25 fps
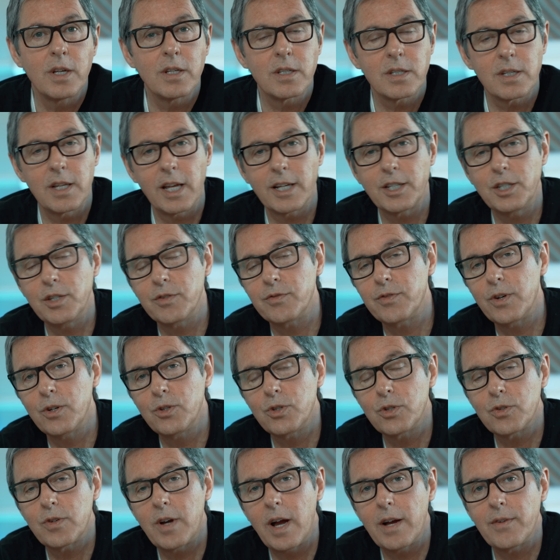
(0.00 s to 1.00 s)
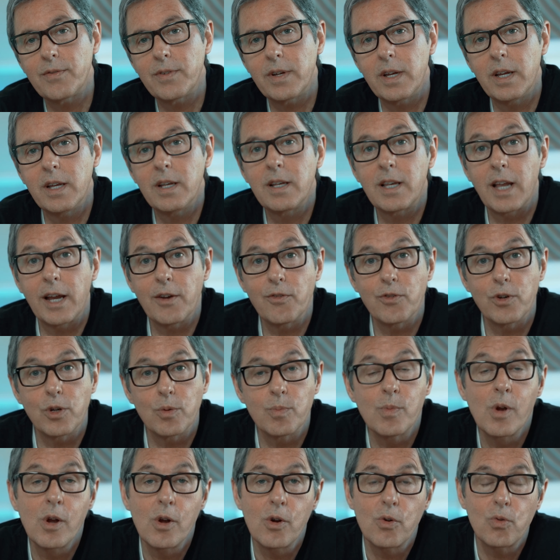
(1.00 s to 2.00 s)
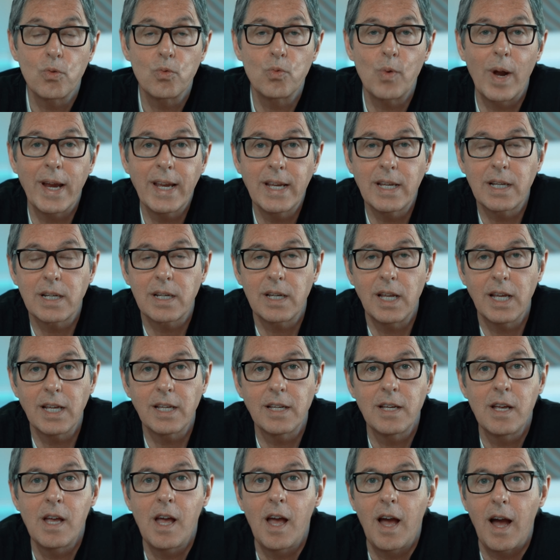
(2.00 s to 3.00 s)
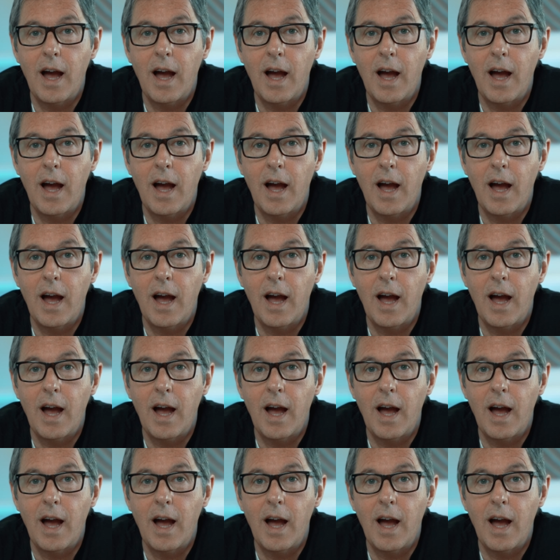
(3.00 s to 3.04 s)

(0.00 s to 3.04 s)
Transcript: Select your photograph in Lightroom, right click,